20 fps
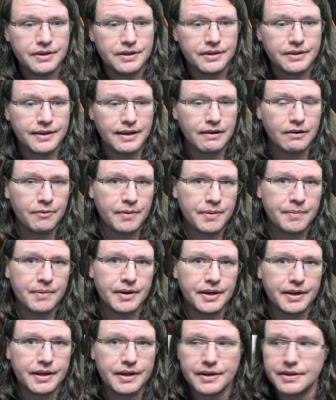That would be my
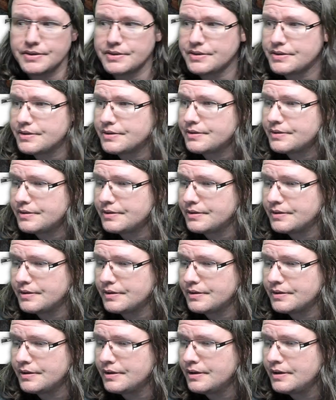guess.
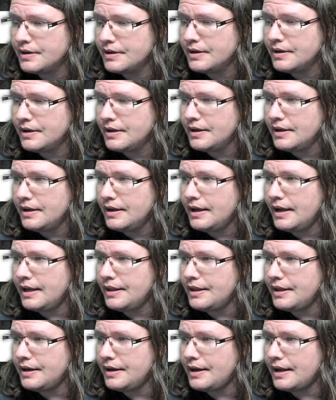And
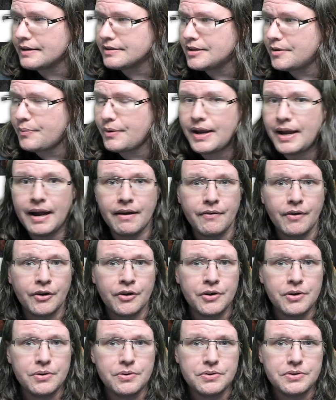then next up we have our
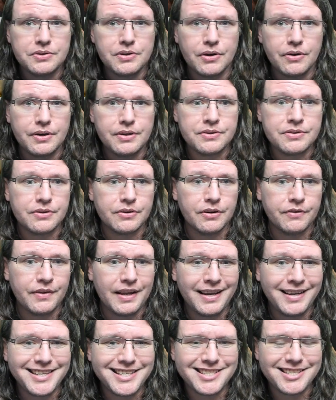new starting zone of
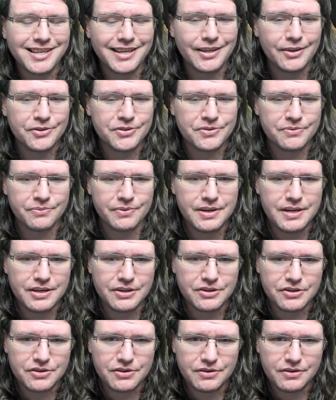Exiles
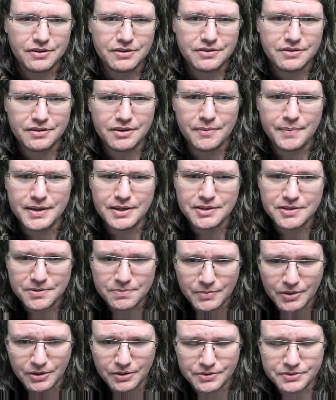Reach. It's going to be a
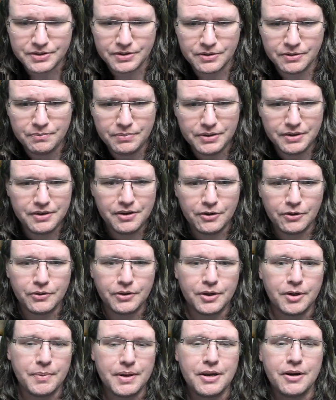small zone, but you're only
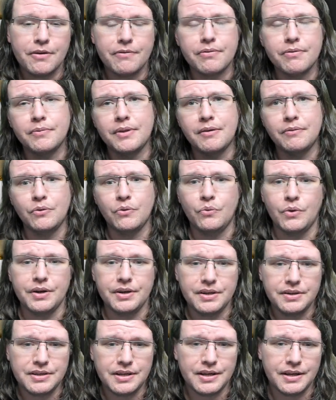going to be here from level 1 to
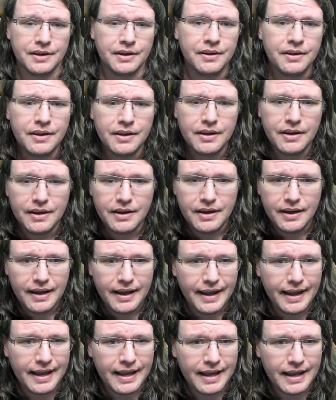10.
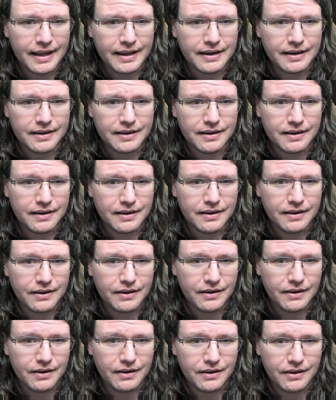And
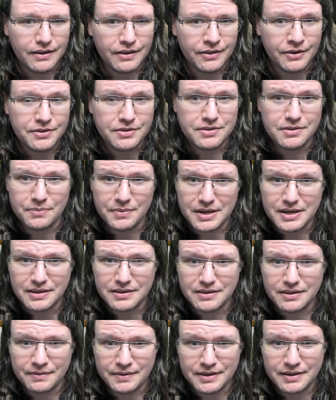there's some neat,
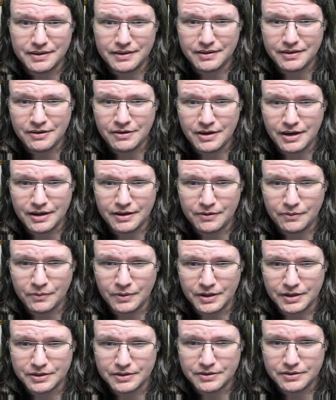I mean, you got
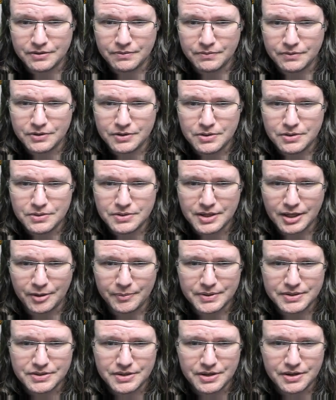what? 2
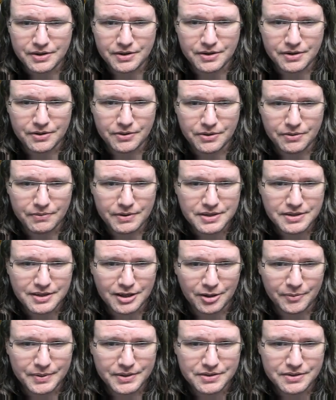settlements here, 3
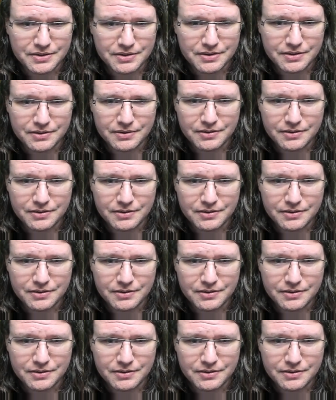settlements,